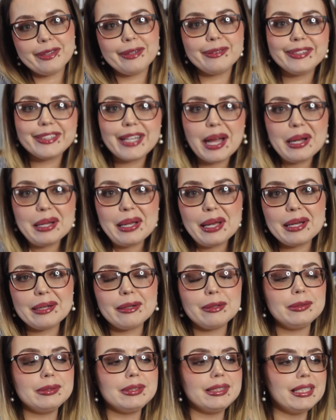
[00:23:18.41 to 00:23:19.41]
Go check it,
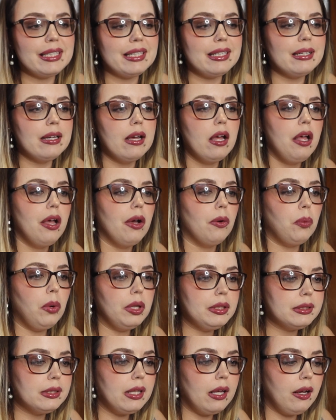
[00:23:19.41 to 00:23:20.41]
go see
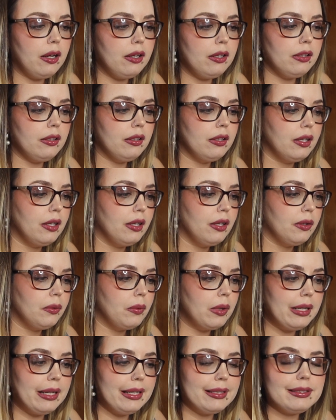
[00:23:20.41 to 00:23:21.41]
what's there,
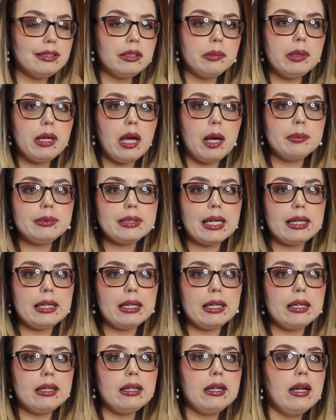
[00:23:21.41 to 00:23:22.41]
what needs to be
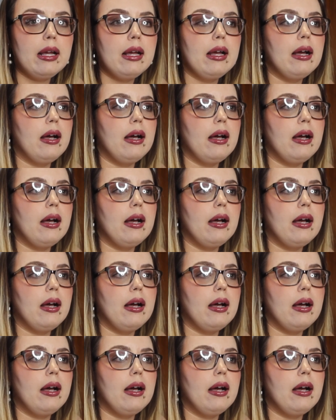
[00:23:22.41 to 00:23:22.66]
updated.